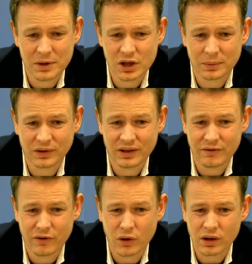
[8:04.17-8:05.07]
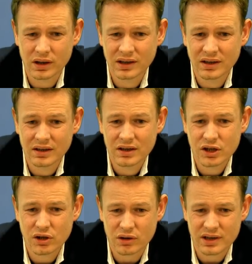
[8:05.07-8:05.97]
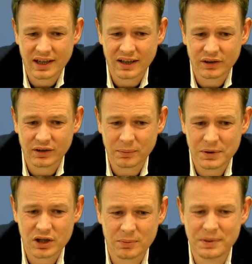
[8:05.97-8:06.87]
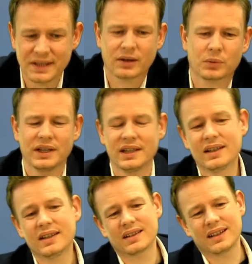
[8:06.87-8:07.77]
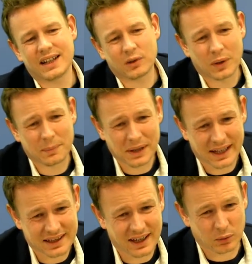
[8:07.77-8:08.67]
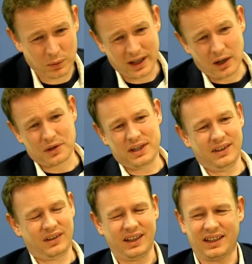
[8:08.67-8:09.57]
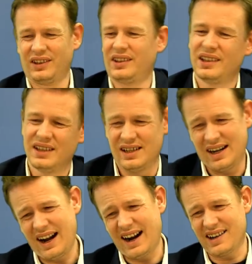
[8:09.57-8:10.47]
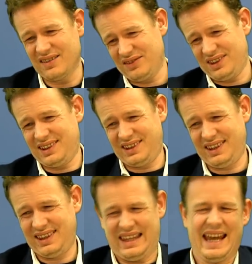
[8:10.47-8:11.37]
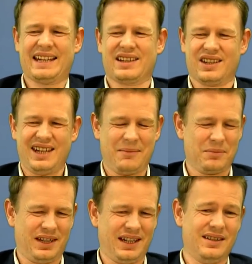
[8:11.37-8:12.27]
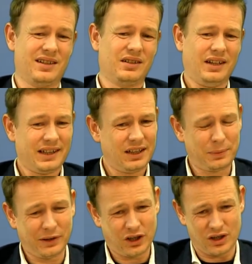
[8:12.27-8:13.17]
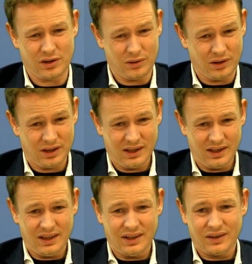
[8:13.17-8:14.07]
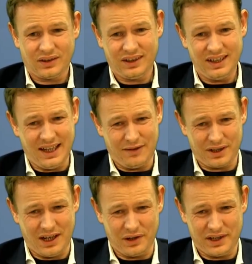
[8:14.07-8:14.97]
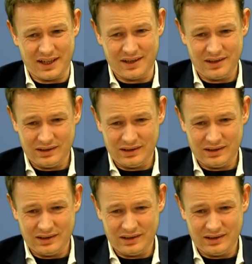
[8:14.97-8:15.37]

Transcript: bishop c4, short castles, bishop b3, the lines where black does without d6 are that tempting either. Like this position you see every now and then.